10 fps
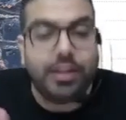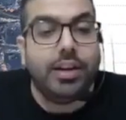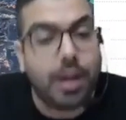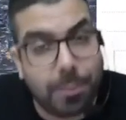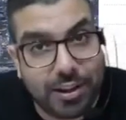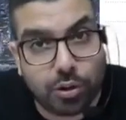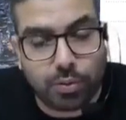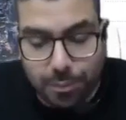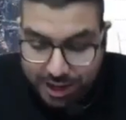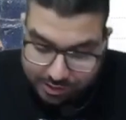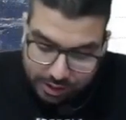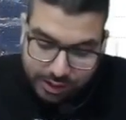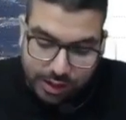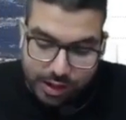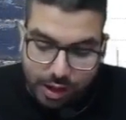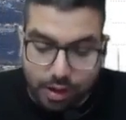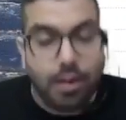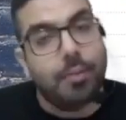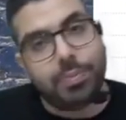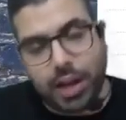India, place of supply is in India.
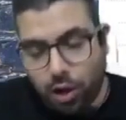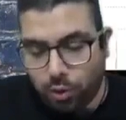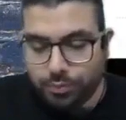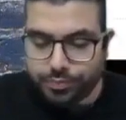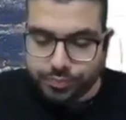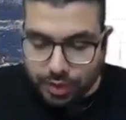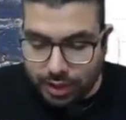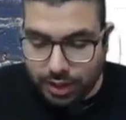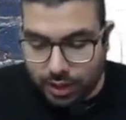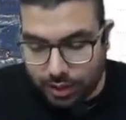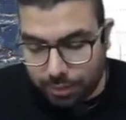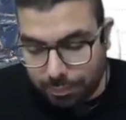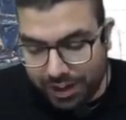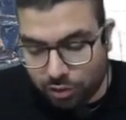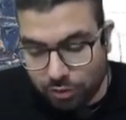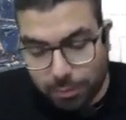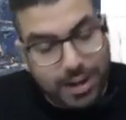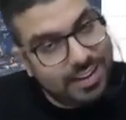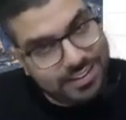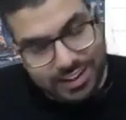Now, here, place of supply
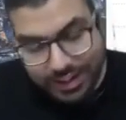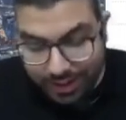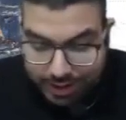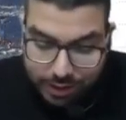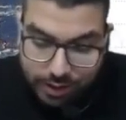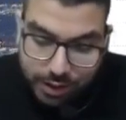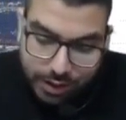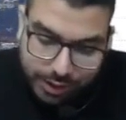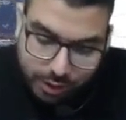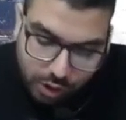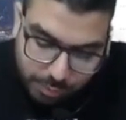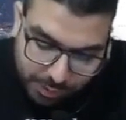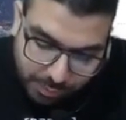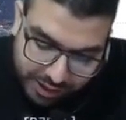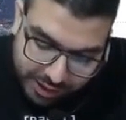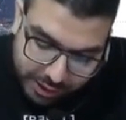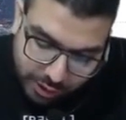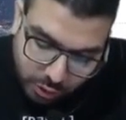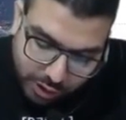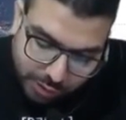is in India and government went ahead and
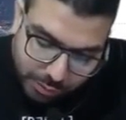told it will